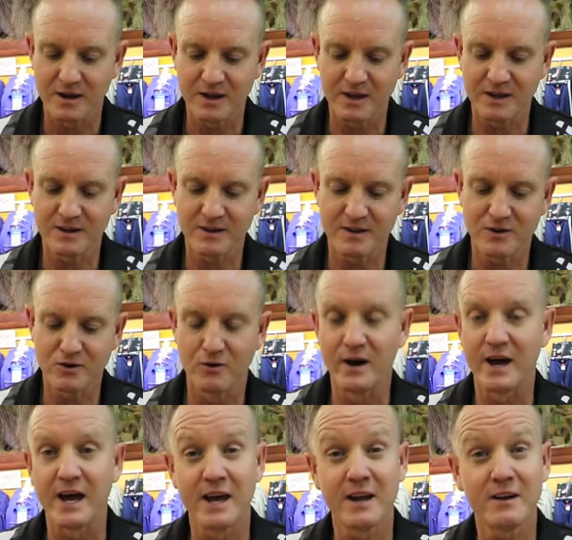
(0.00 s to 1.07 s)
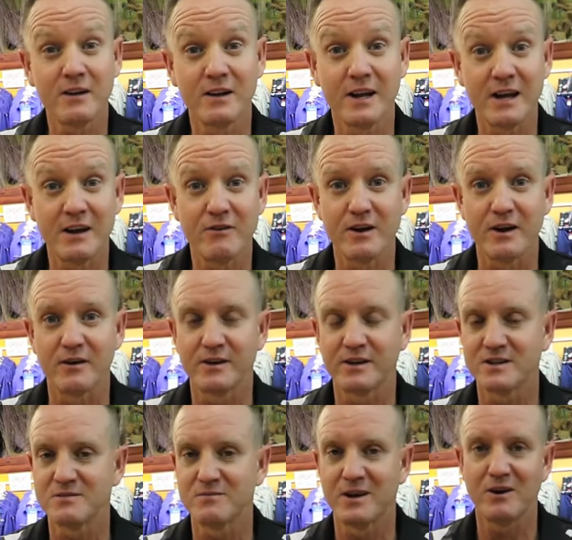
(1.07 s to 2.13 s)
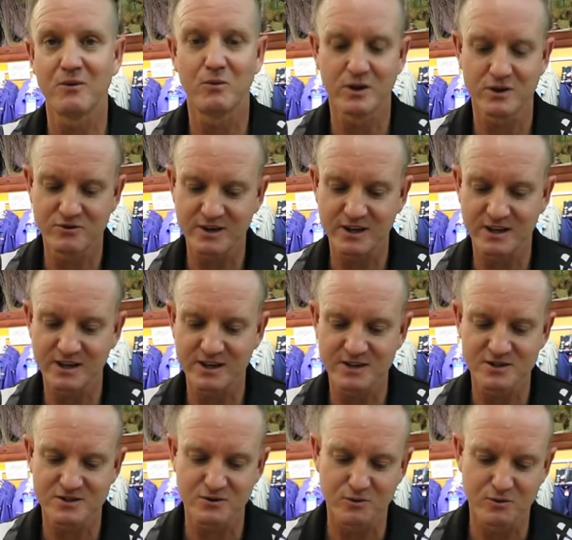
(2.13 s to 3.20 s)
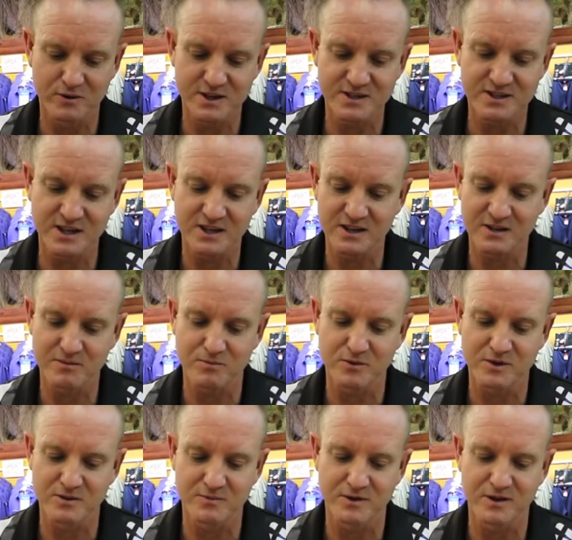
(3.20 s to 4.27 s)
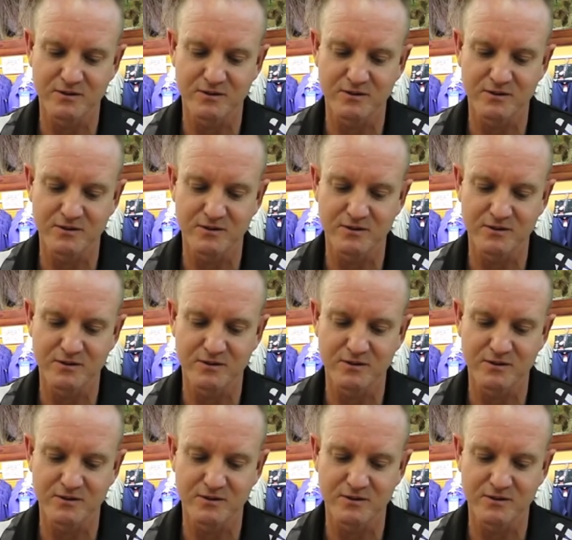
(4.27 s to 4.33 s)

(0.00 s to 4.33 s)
in your handle area. It doesn't matter what reel it is, you always end up with a bit